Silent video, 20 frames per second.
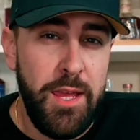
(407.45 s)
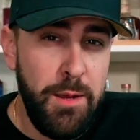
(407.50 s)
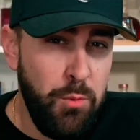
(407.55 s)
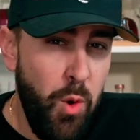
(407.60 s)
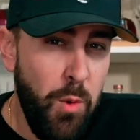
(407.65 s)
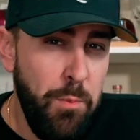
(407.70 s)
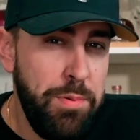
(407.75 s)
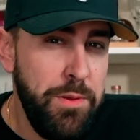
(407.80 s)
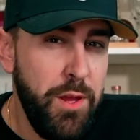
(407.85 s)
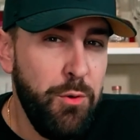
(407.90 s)
It
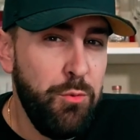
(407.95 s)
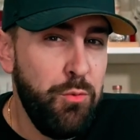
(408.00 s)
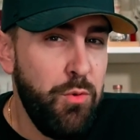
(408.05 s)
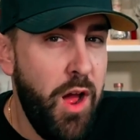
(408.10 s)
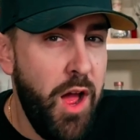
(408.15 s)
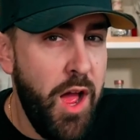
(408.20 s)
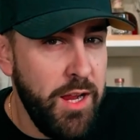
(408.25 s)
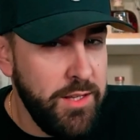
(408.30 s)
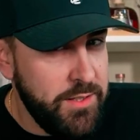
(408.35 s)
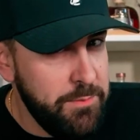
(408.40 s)
won't be a
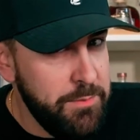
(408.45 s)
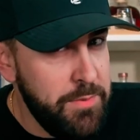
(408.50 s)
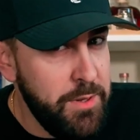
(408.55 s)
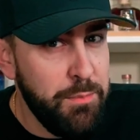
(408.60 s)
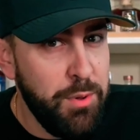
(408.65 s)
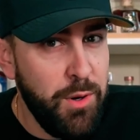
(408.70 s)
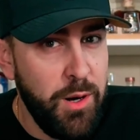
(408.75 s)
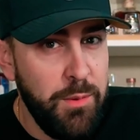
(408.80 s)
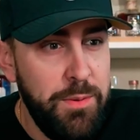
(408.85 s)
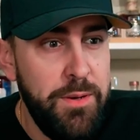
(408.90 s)
rye; it's going to be
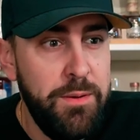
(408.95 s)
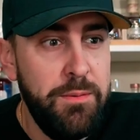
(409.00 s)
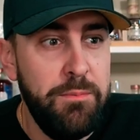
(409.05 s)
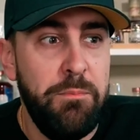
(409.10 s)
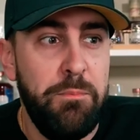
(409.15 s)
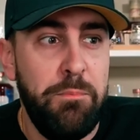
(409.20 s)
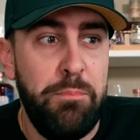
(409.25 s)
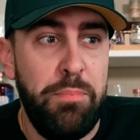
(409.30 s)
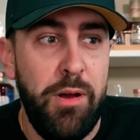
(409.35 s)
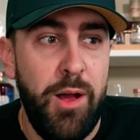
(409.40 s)
a
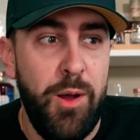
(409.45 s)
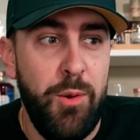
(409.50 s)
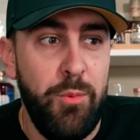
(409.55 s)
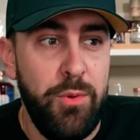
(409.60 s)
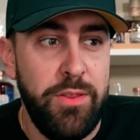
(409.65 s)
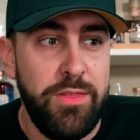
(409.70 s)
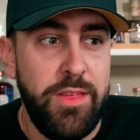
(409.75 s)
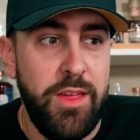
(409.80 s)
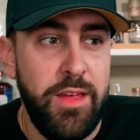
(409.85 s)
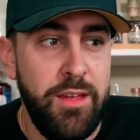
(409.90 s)
bourbon, but
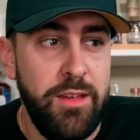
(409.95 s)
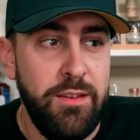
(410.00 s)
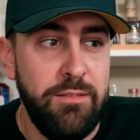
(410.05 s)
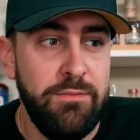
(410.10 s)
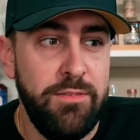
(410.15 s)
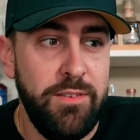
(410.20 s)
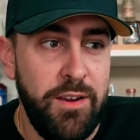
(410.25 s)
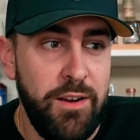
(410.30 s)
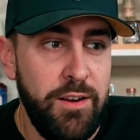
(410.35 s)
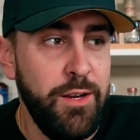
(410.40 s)
with a
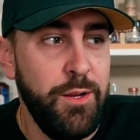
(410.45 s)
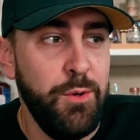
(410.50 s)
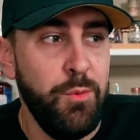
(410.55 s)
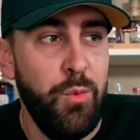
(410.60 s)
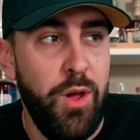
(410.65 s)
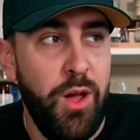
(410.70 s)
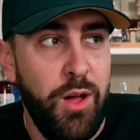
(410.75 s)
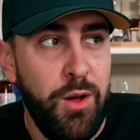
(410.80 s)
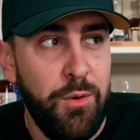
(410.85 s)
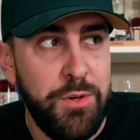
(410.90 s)
very
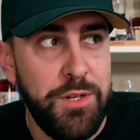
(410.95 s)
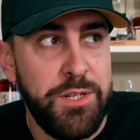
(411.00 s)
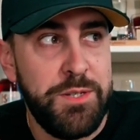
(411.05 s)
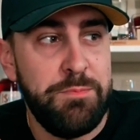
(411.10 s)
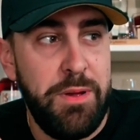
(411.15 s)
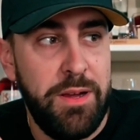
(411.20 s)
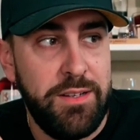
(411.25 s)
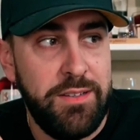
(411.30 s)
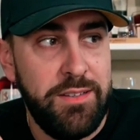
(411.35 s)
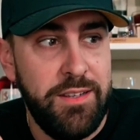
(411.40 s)
well
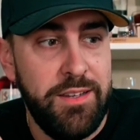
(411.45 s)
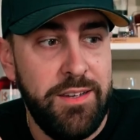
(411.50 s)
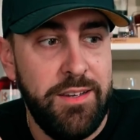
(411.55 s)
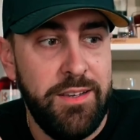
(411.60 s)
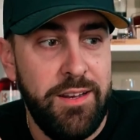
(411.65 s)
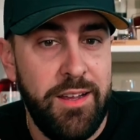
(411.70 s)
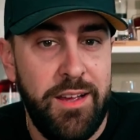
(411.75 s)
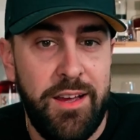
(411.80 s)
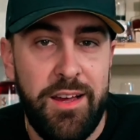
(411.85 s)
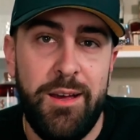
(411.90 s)

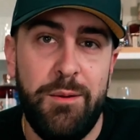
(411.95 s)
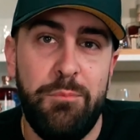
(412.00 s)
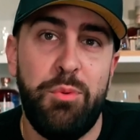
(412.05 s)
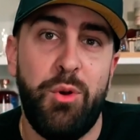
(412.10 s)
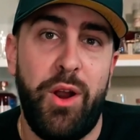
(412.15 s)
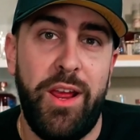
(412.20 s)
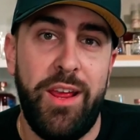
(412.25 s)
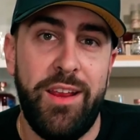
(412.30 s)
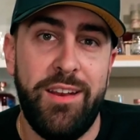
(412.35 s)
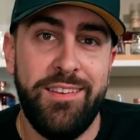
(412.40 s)
respected
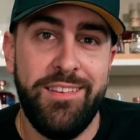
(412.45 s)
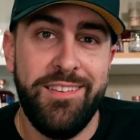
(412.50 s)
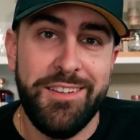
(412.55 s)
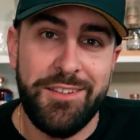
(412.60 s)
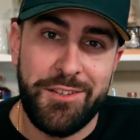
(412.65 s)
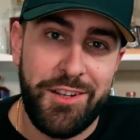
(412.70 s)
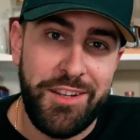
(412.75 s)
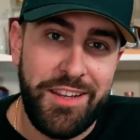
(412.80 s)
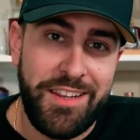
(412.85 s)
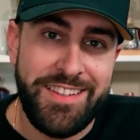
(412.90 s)
brand.
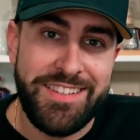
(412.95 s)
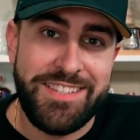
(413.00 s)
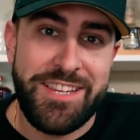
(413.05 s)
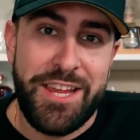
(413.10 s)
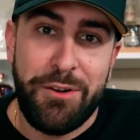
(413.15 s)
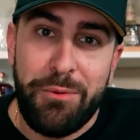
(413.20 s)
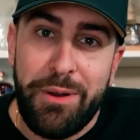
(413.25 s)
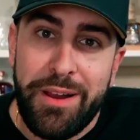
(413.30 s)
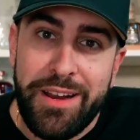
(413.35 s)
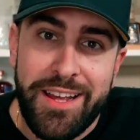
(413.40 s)
Is all I can
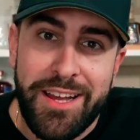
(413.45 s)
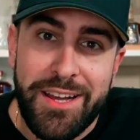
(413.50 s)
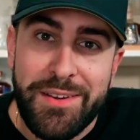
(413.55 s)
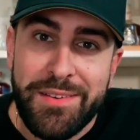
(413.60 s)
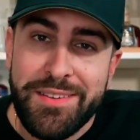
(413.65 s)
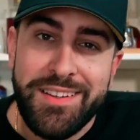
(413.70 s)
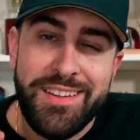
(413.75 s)
say right now.